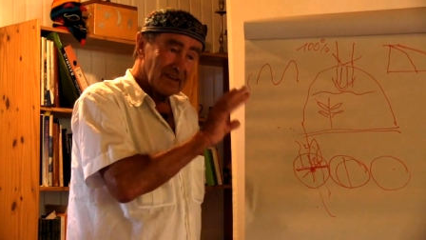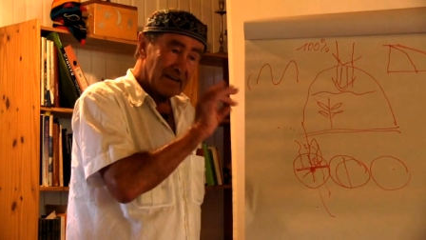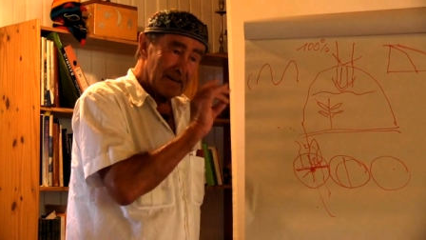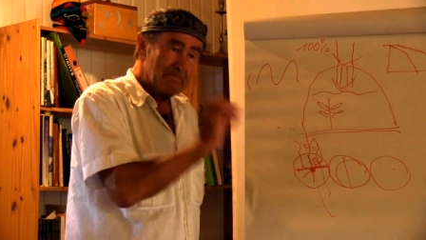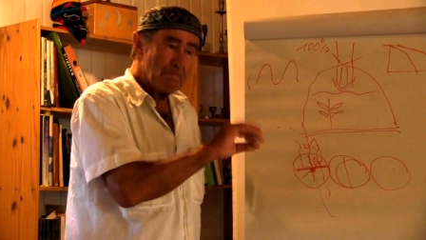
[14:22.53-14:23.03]

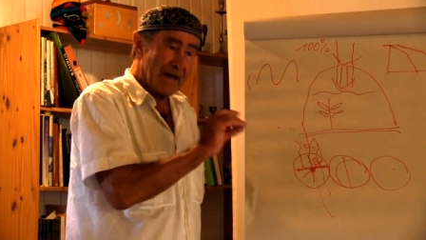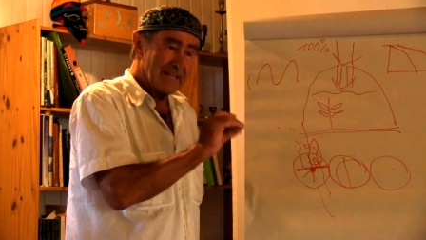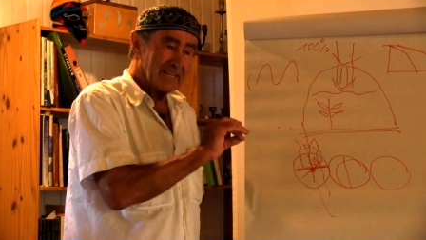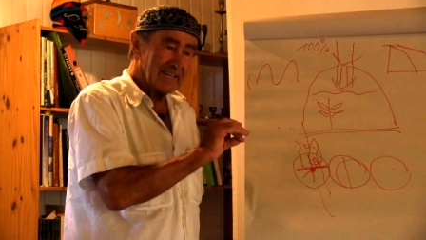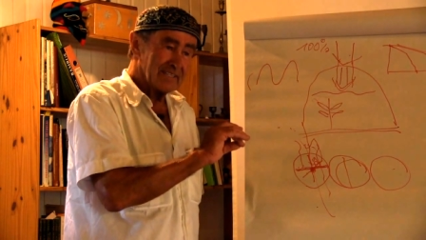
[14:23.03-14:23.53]

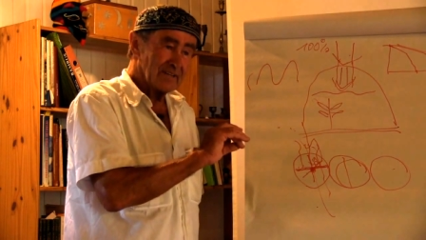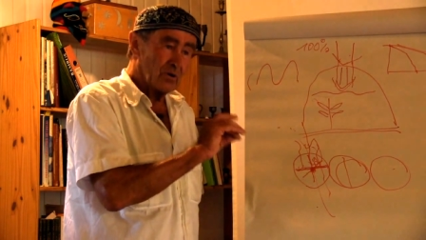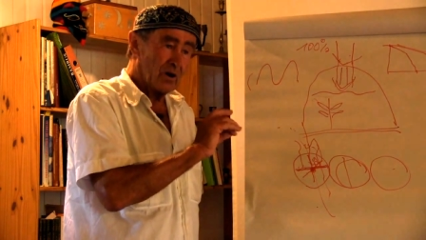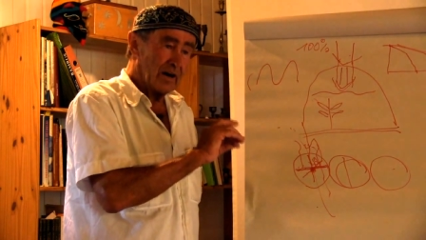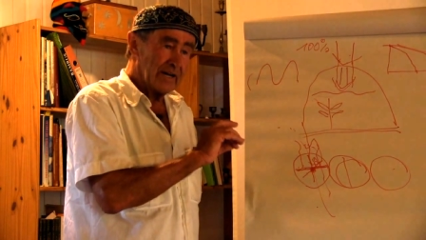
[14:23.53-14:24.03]
embedded
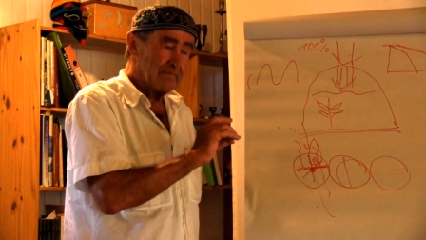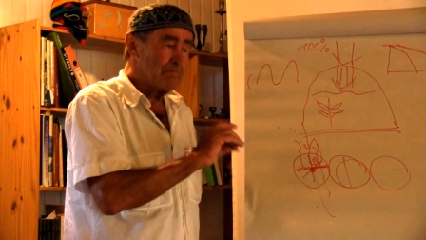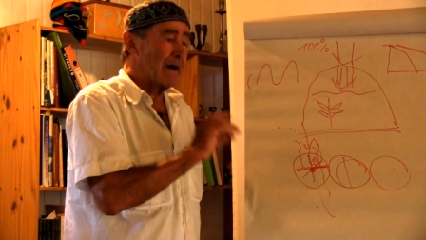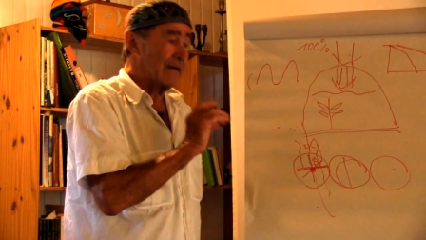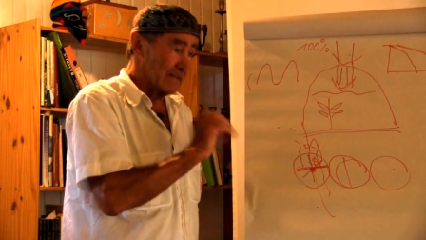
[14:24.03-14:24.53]
or
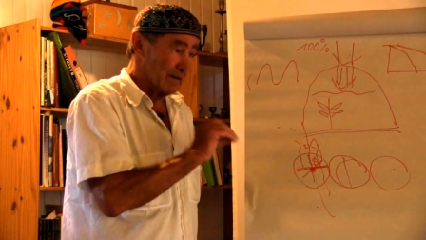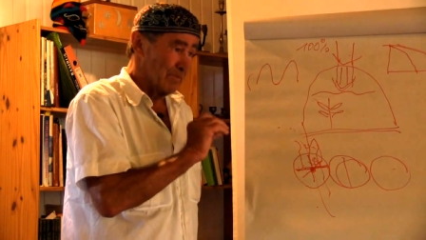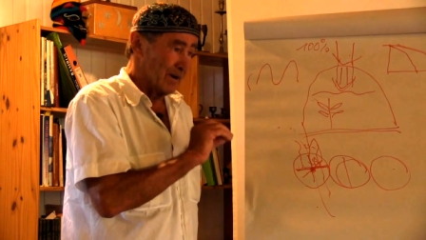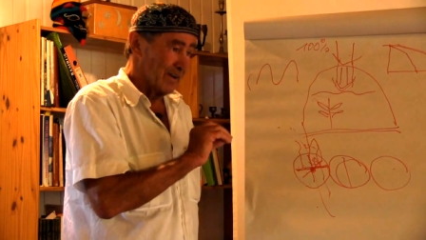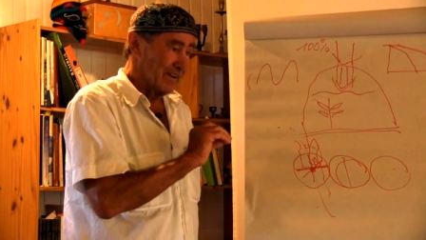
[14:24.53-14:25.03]

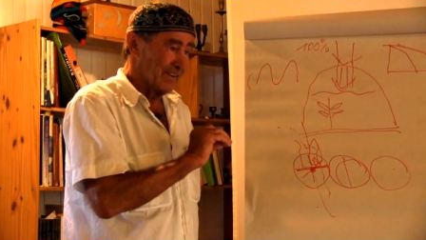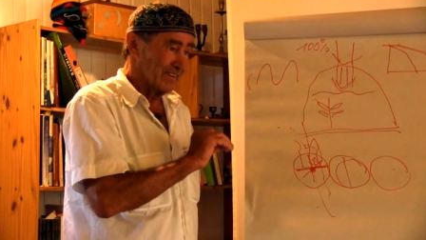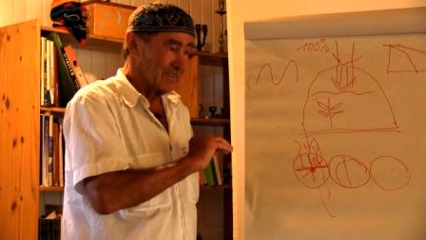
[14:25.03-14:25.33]
embeddable.